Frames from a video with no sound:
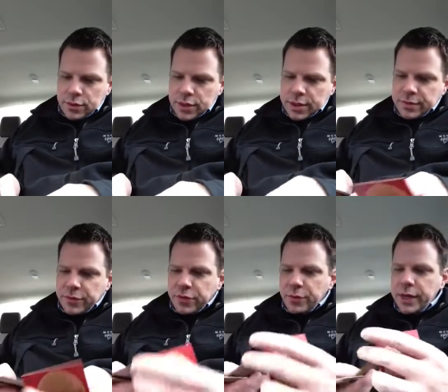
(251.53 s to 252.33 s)
Got some
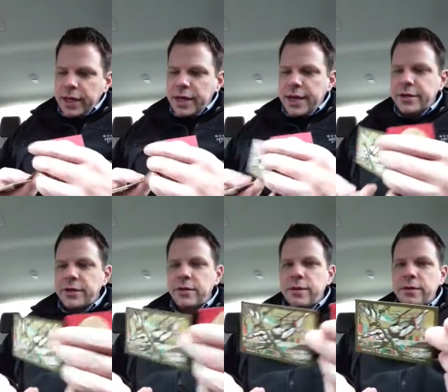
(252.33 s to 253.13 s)
3D
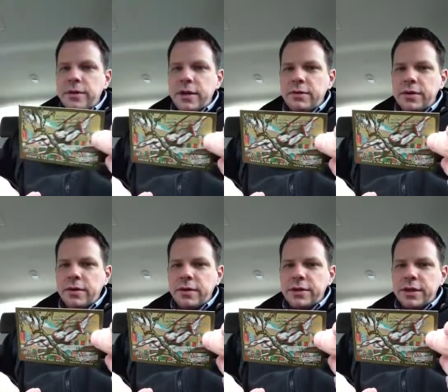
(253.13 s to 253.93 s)
action going on there with
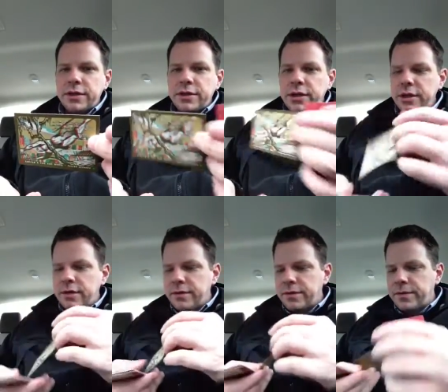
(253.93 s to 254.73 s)
Tarzan and the She
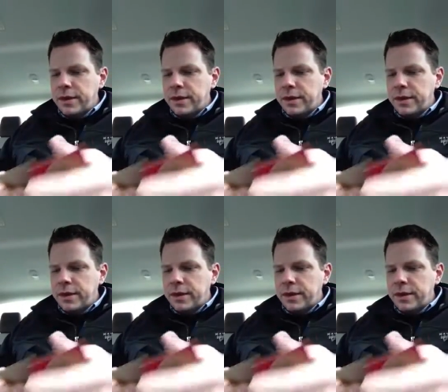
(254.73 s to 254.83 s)
Devil.